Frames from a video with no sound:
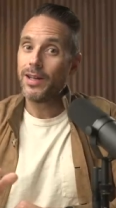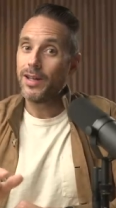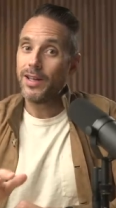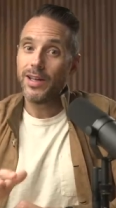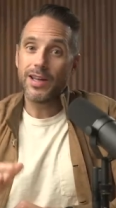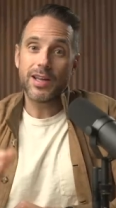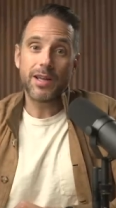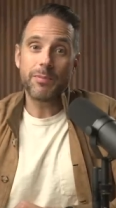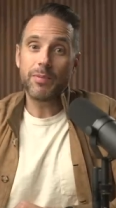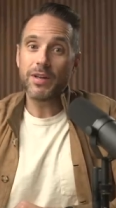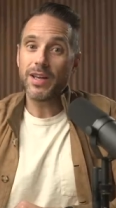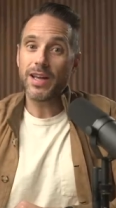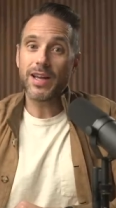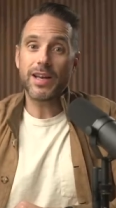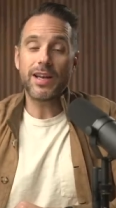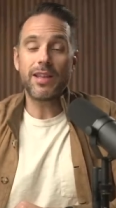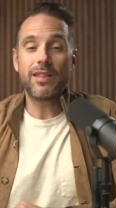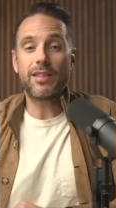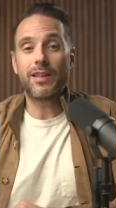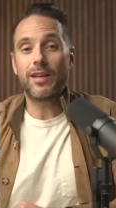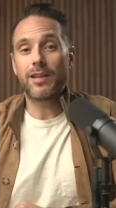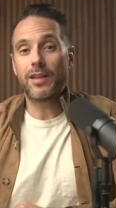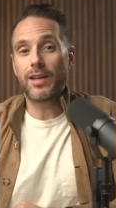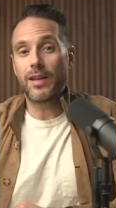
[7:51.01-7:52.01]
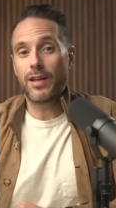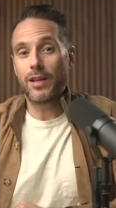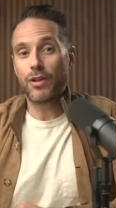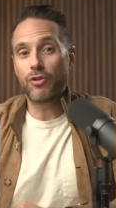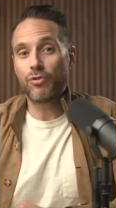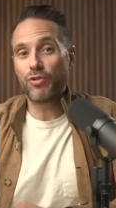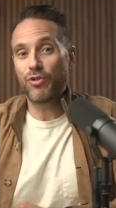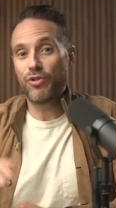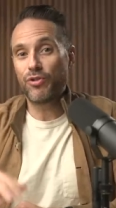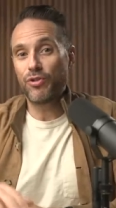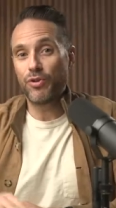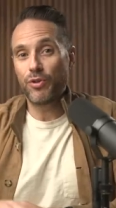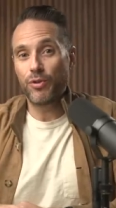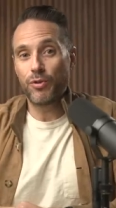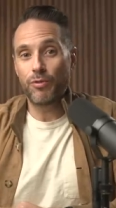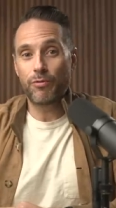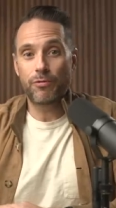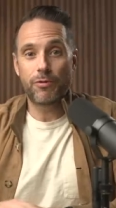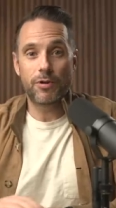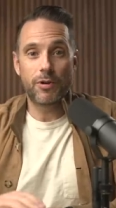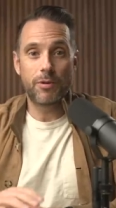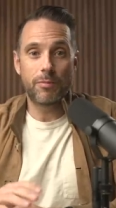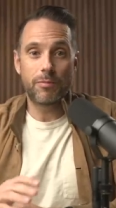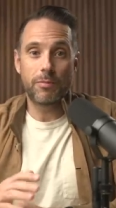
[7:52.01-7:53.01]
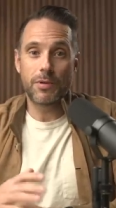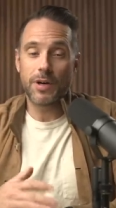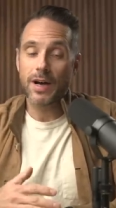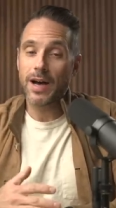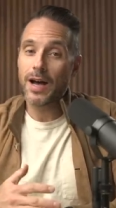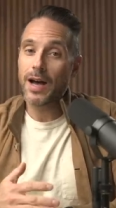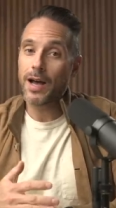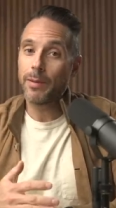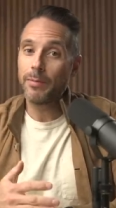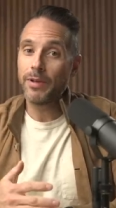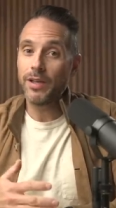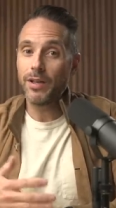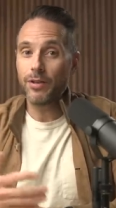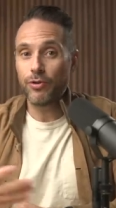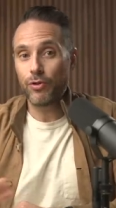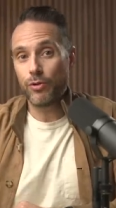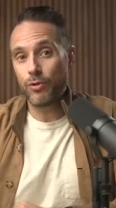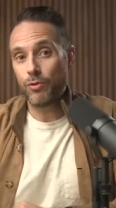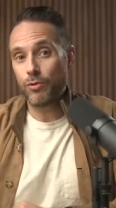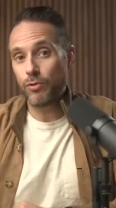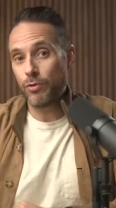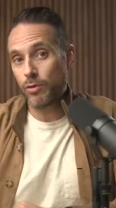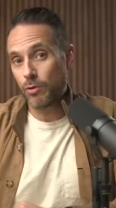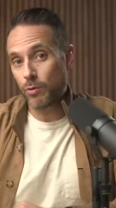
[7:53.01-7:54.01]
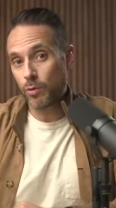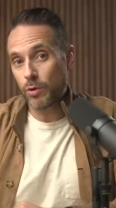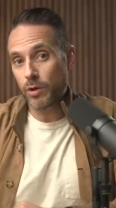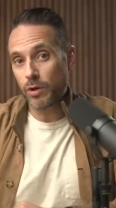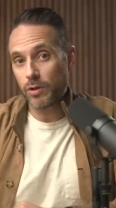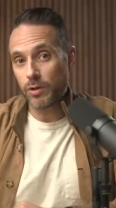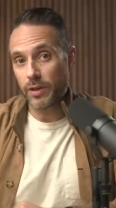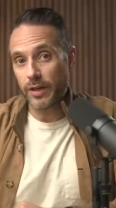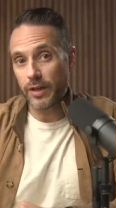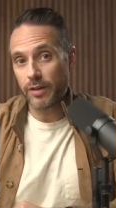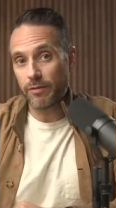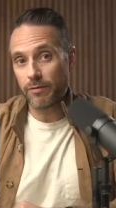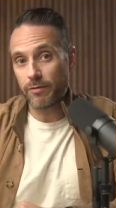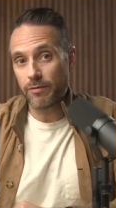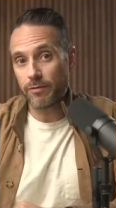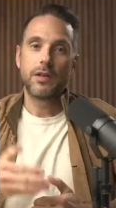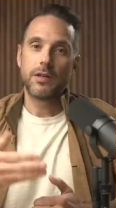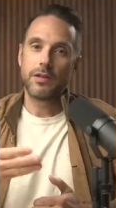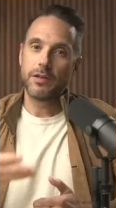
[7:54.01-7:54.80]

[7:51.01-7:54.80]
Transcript: it could be anything that interests you, from a hobby to your work life.